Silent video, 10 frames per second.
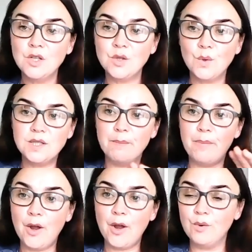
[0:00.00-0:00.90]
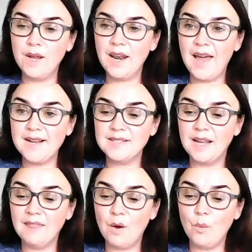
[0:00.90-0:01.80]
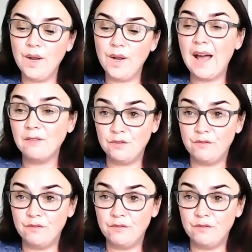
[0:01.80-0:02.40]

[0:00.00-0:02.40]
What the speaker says: So it's about realizing that we have